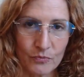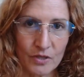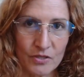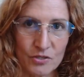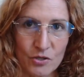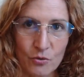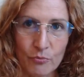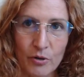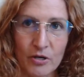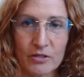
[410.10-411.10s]
So
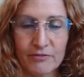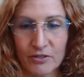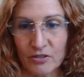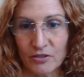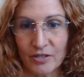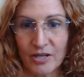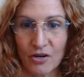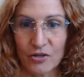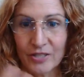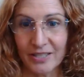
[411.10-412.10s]
part of our
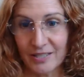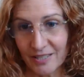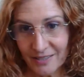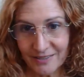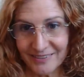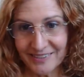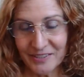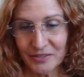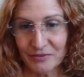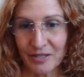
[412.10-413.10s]
eating,
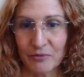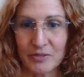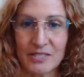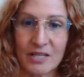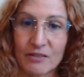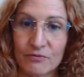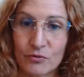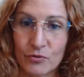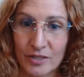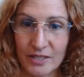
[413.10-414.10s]
right? We take
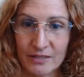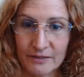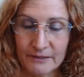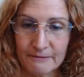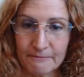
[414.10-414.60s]
food in,